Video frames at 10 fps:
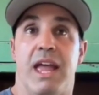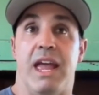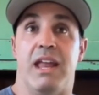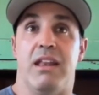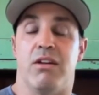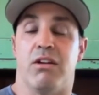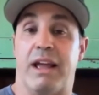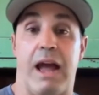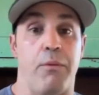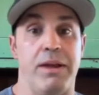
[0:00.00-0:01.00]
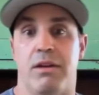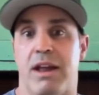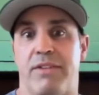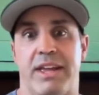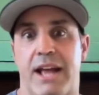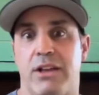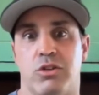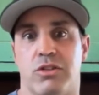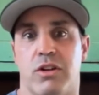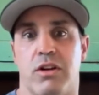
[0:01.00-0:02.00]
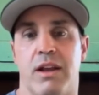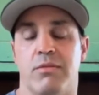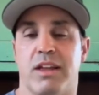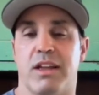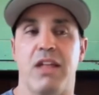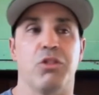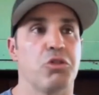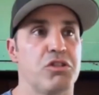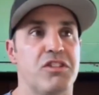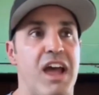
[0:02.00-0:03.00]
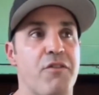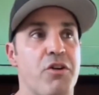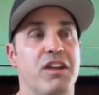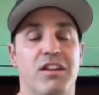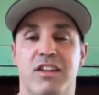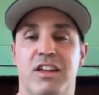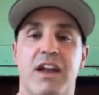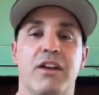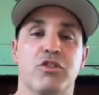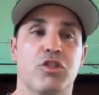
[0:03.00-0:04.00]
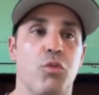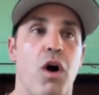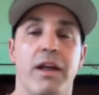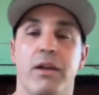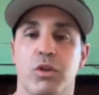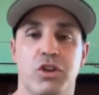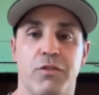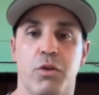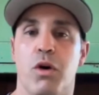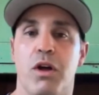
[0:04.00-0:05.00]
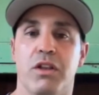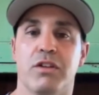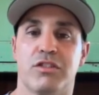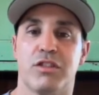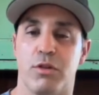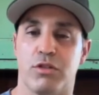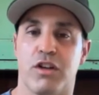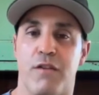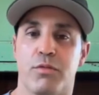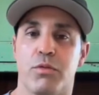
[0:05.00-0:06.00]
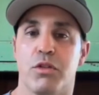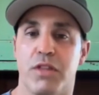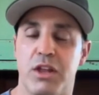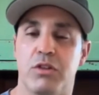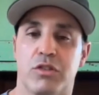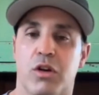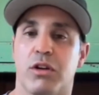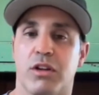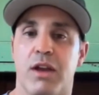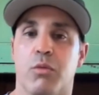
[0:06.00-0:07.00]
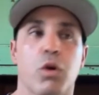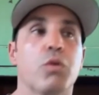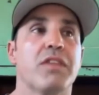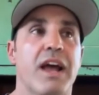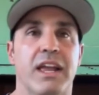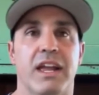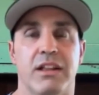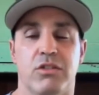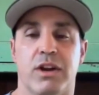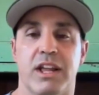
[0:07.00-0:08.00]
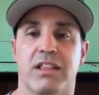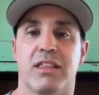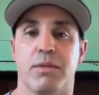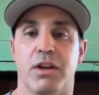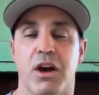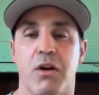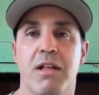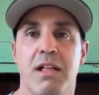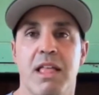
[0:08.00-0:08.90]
and they're like, we don't have any catchers on our, and it's like, hey, just have all the kids get down and squat, whichever one looks the most comfortable, then you start kind of work with that kid to get them to go.